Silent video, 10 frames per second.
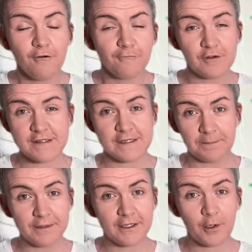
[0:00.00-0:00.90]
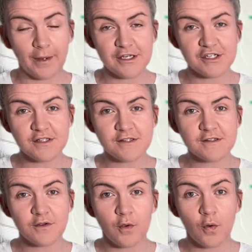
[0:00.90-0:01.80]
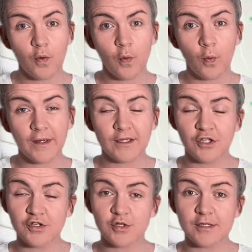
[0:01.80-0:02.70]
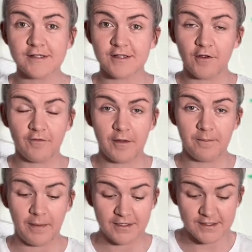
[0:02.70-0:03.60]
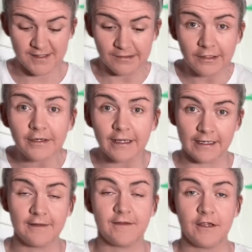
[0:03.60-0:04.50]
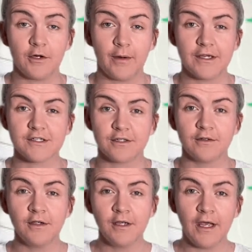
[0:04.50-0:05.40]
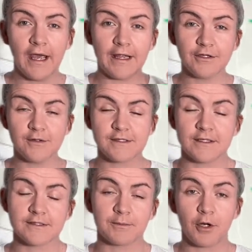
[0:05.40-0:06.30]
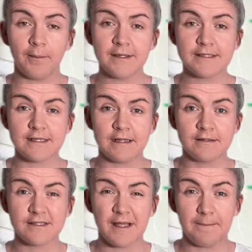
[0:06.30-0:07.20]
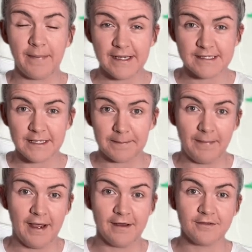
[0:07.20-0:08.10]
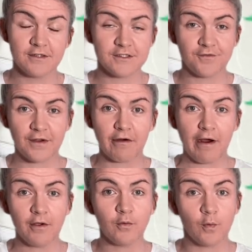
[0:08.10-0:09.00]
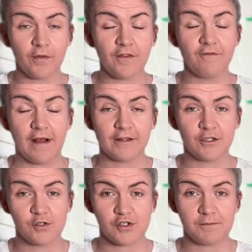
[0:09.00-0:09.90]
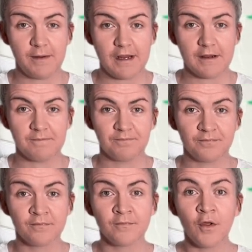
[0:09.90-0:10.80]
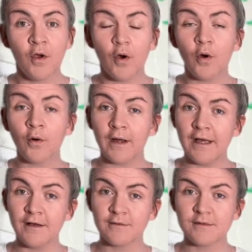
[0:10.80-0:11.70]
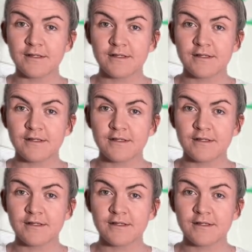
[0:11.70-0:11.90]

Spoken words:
For simple equations, we can usually solve it by just looking at the equation and using some common sense and basic math to figure out what the value should be. Or else,